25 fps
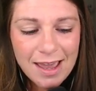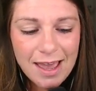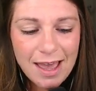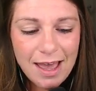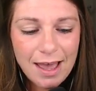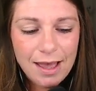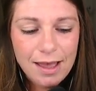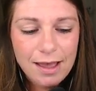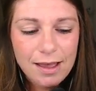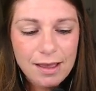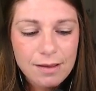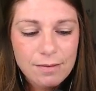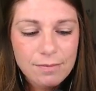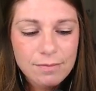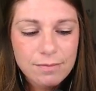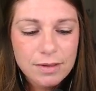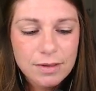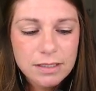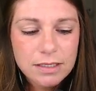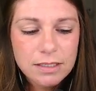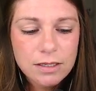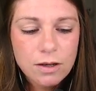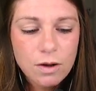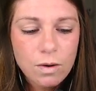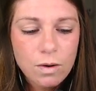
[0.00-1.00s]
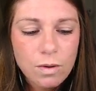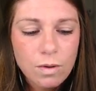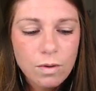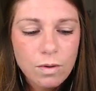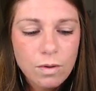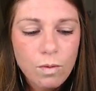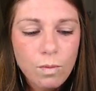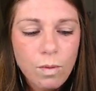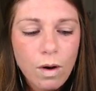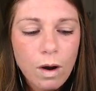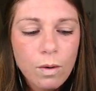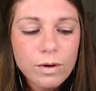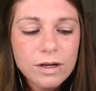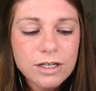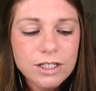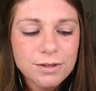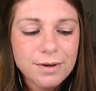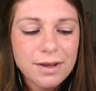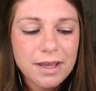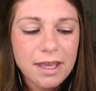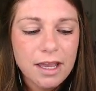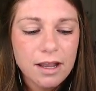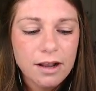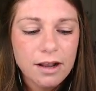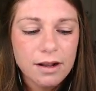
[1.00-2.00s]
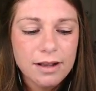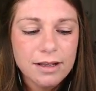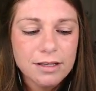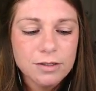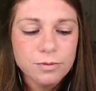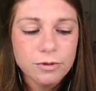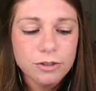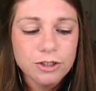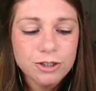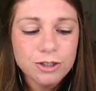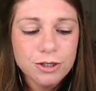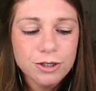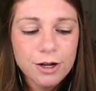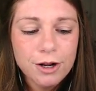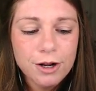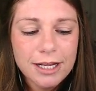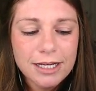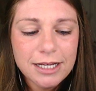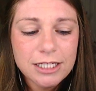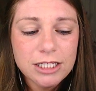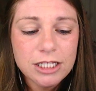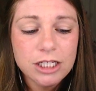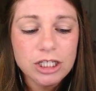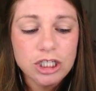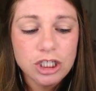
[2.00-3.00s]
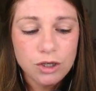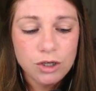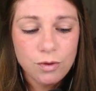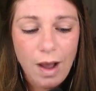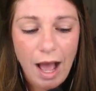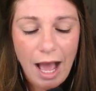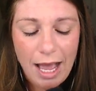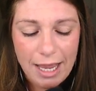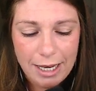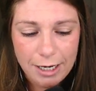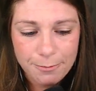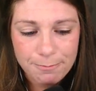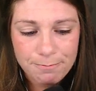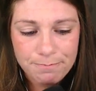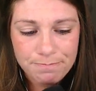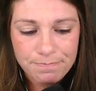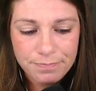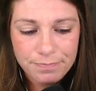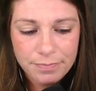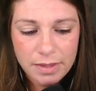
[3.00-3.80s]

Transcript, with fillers: Um, so what we're doing here is we're triggering to-do item,